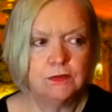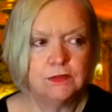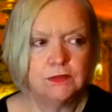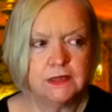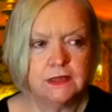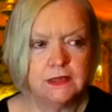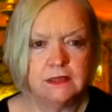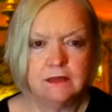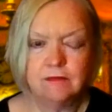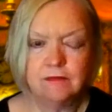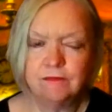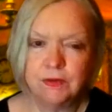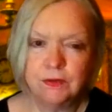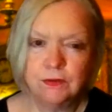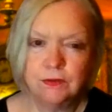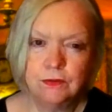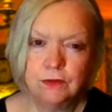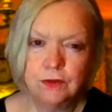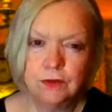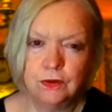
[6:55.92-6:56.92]
they will send them
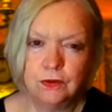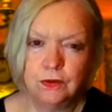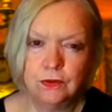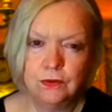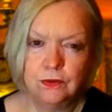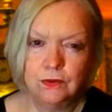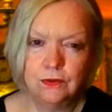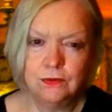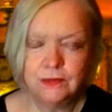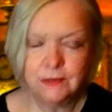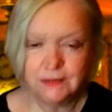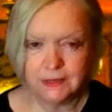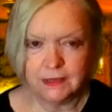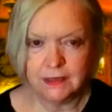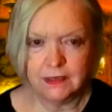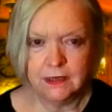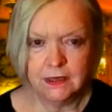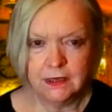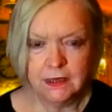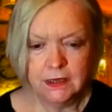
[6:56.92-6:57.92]
phone calls,
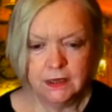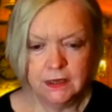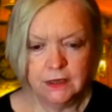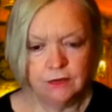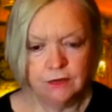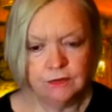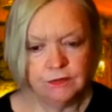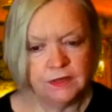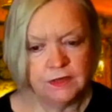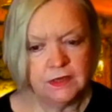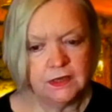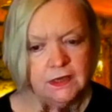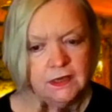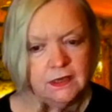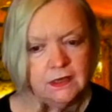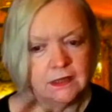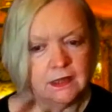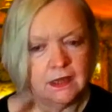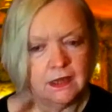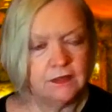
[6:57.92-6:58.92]
they, you know,
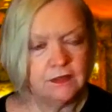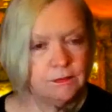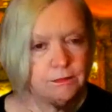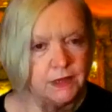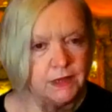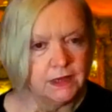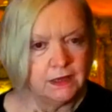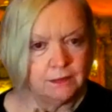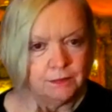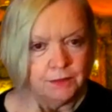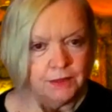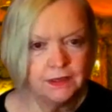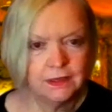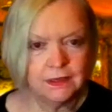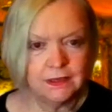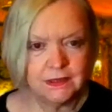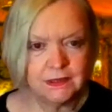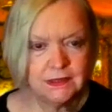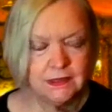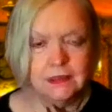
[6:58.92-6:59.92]
thinking that the main
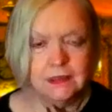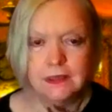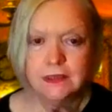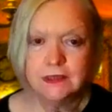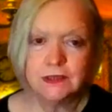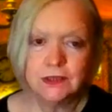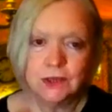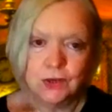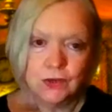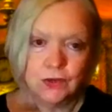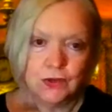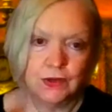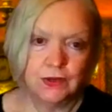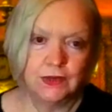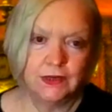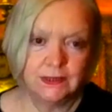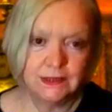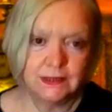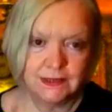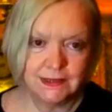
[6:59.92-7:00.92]
person is not
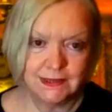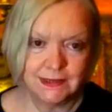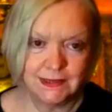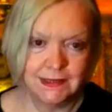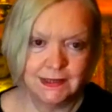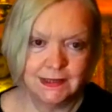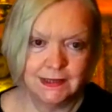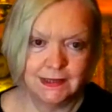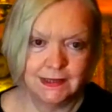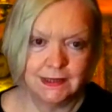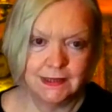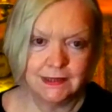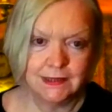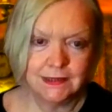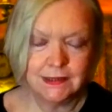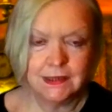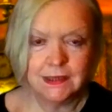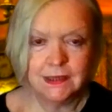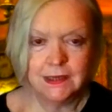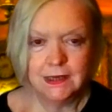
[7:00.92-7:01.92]
going to see
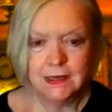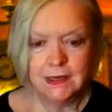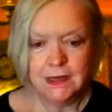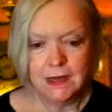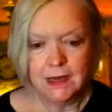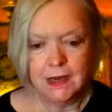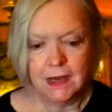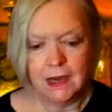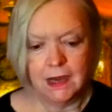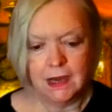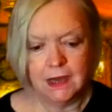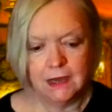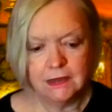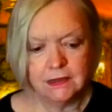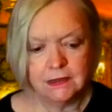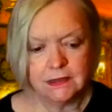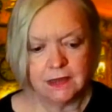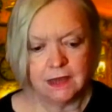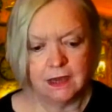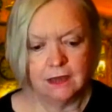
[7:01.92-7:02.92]
this.
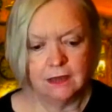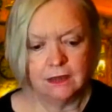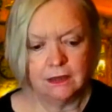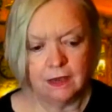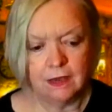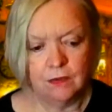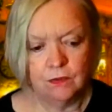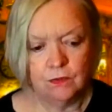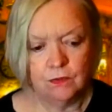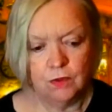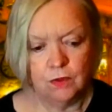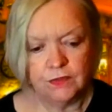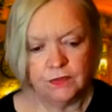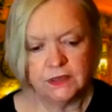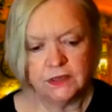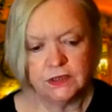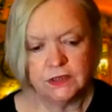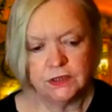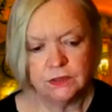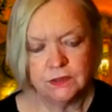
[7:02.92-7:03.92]
And and and
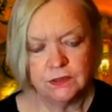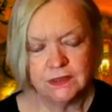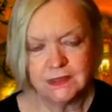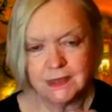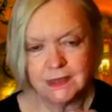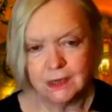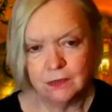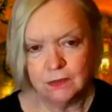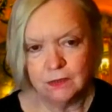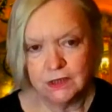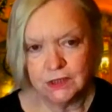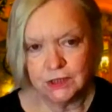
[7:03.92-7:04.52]
what they do is